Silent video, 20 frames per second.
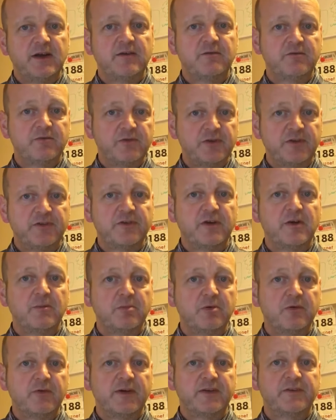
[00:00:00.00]
And for
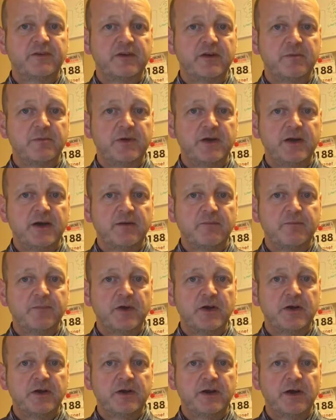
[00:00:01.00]
example, that's going to be a,
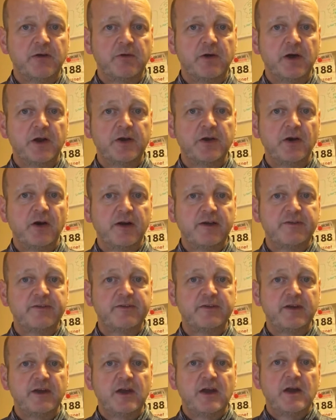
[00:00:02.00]
a you know a
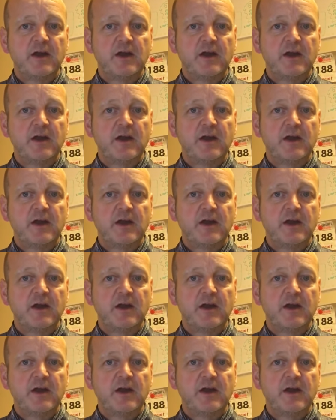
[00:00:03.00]
nice